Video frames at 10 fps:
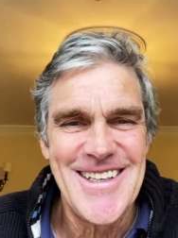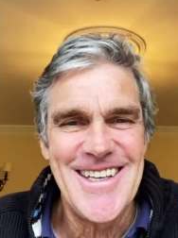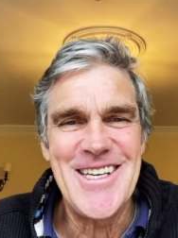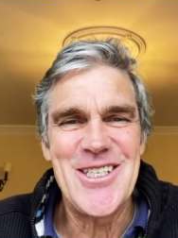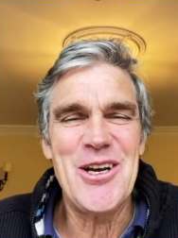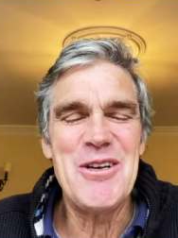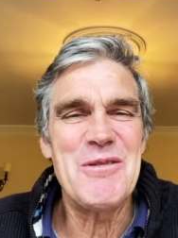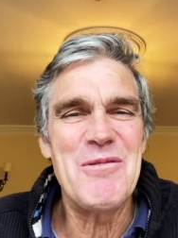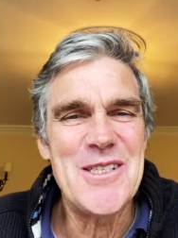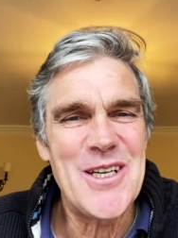He shows
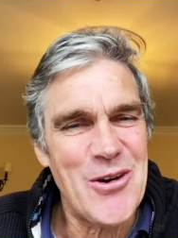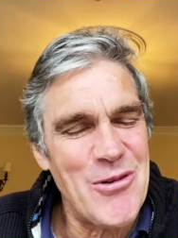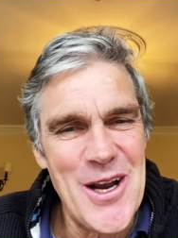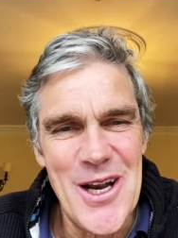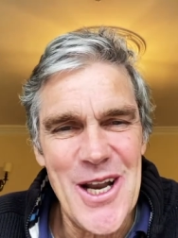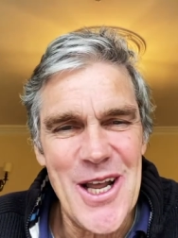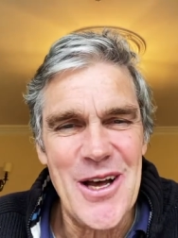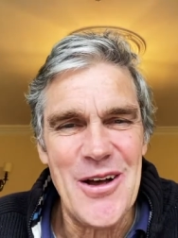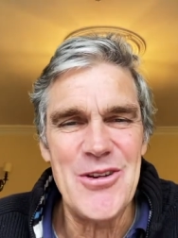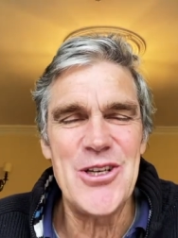them his great
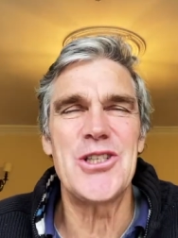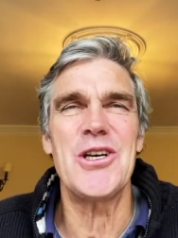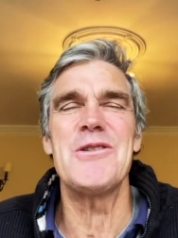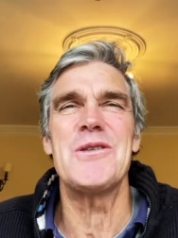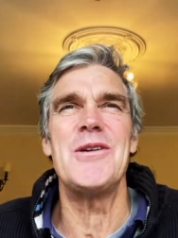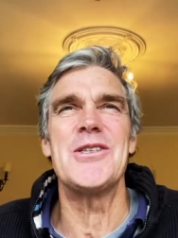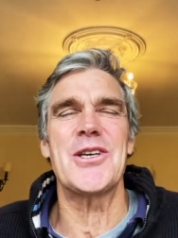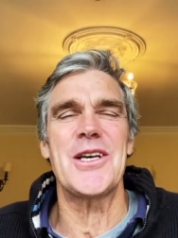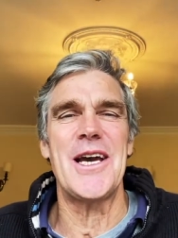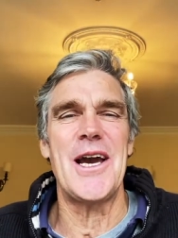love. He shows them his
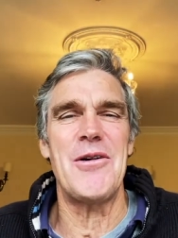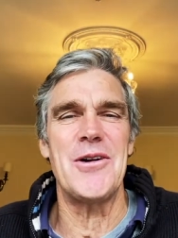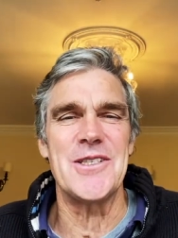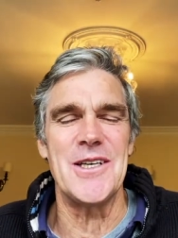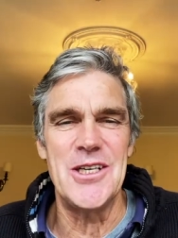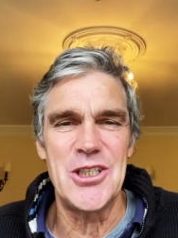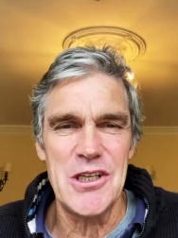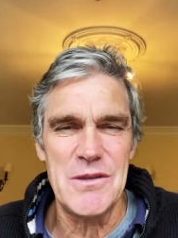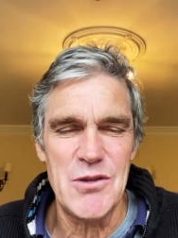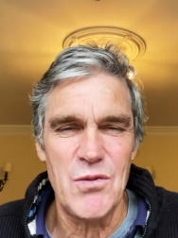character. He
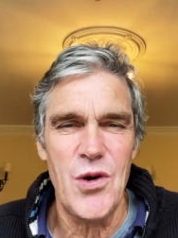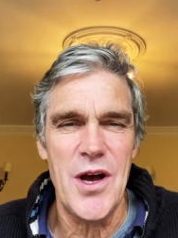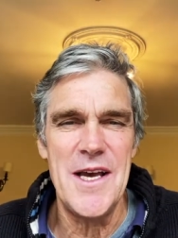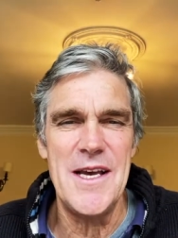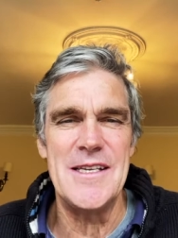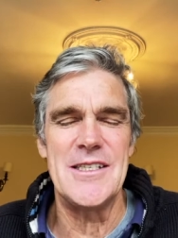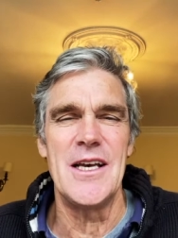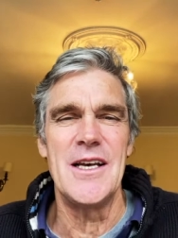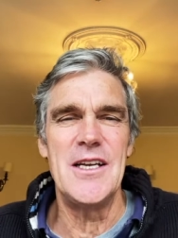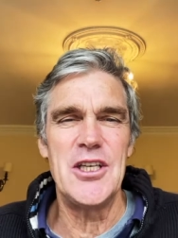shows them his ways.
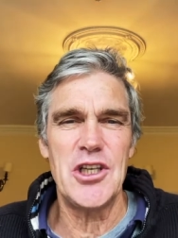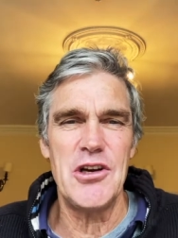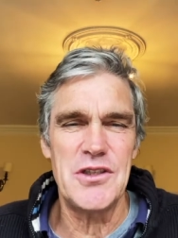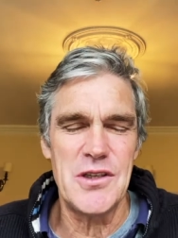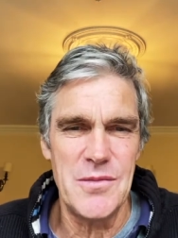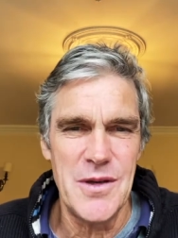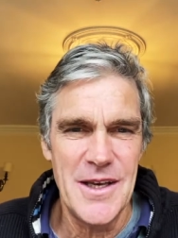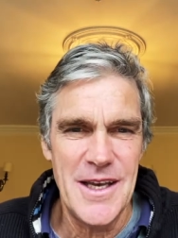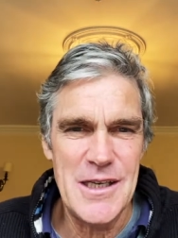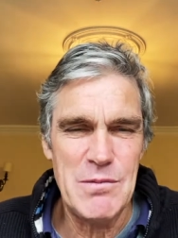He shows them
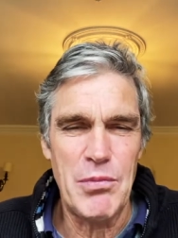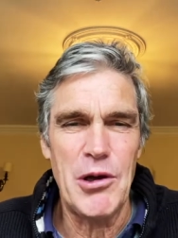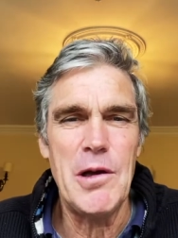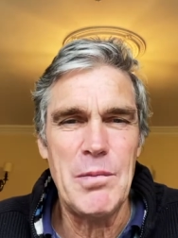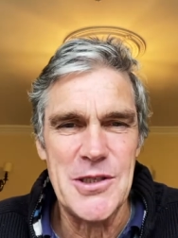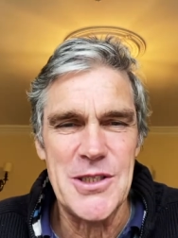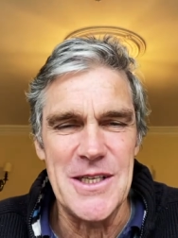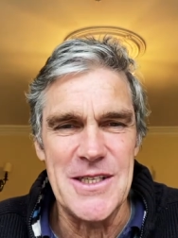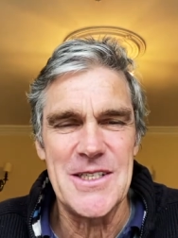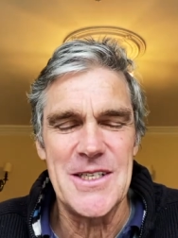his
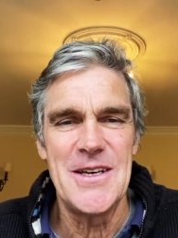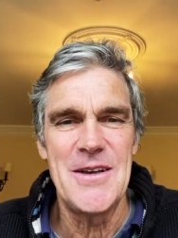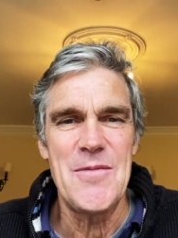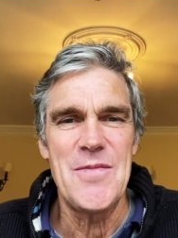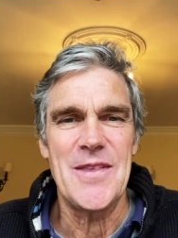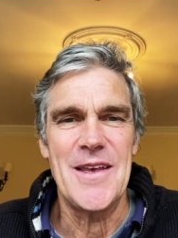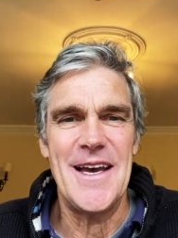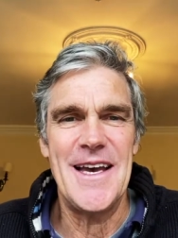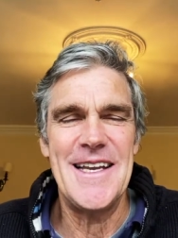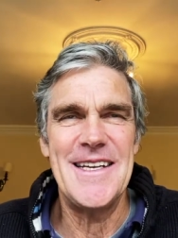purposes.
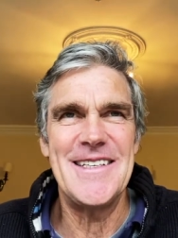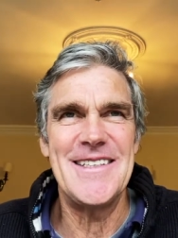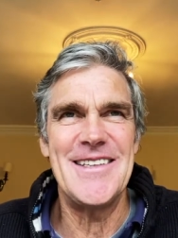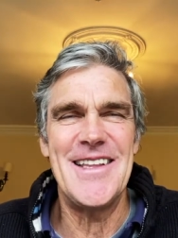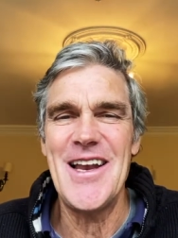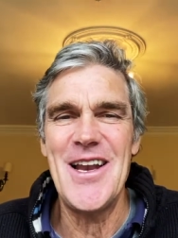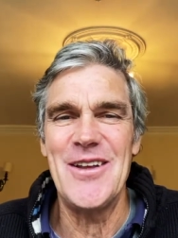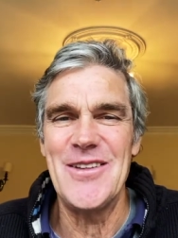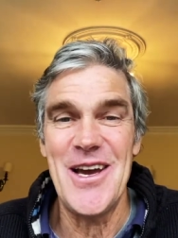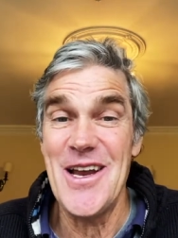And they,
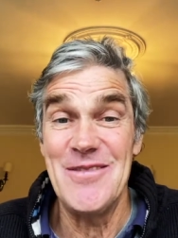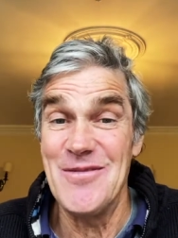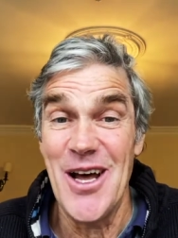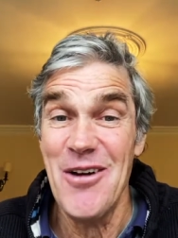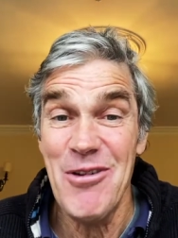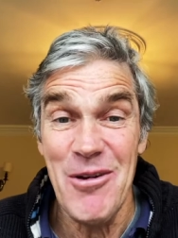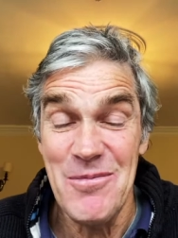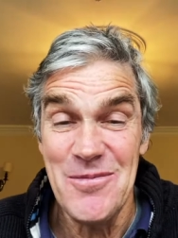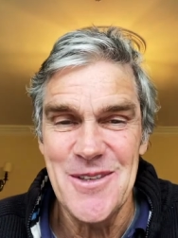they love him.